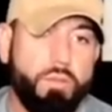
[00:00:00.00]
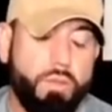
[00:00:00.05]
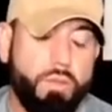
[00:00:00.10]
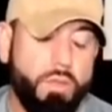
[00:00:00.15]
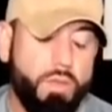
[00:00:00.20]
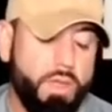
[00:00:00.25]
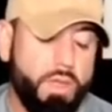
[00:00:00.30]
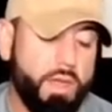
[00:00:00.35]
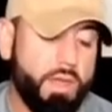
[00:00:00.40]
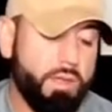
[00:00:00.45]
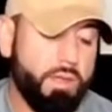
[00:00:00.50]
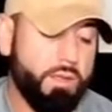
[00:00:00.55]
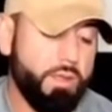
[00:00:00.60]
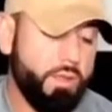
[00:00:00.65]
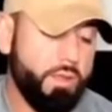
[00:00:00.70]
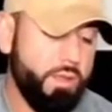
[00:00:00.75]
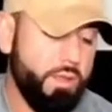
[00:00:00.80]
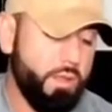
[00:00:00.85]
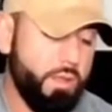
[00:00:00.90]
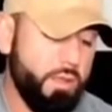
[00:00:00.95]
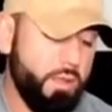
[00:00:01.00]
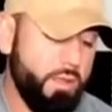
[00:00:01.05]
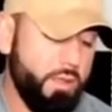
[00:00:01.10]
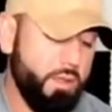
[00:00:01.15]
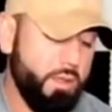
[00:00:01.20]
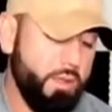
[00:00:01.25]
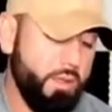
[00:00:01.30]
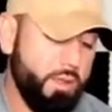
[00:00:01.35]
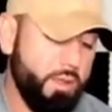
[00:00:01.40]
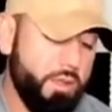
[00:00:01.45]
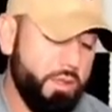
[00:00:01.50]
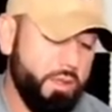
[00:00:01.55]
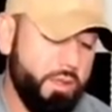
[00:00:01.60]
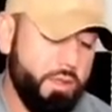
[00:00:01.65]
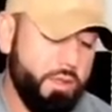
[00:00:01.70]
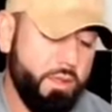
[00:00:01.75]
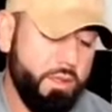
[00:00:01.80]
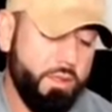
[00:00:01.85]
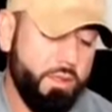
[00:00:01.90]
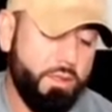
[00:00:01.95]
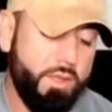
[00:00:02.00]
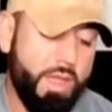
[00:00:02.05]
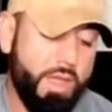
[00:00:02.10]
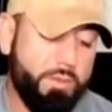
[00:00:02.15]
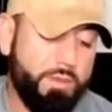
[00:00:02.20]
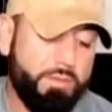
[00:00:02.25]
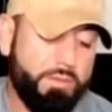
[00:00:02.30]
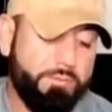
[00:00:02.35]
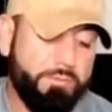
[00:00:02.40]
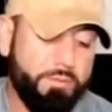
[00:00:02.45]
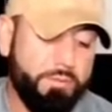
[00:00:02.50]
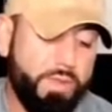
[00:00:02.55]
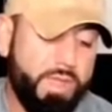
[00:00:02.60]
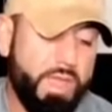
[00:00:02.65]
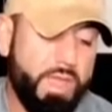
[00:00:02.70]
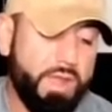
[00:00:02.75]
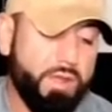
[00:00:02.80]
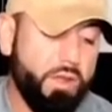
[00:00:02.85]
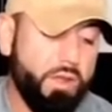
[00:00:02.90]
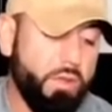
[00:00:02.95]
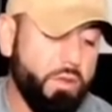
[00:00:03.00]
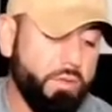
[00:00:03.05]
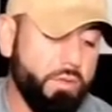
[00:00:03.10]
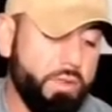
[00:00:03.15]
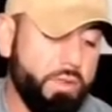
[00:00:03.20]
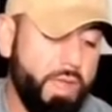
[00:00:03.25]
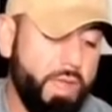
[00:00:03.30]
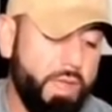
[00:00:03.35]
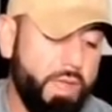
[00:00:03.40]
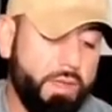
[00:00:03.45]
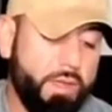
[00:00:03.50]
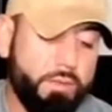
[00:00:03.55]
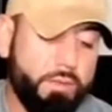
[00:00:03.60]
Yeah, yeah, I mean, for me, I know, like,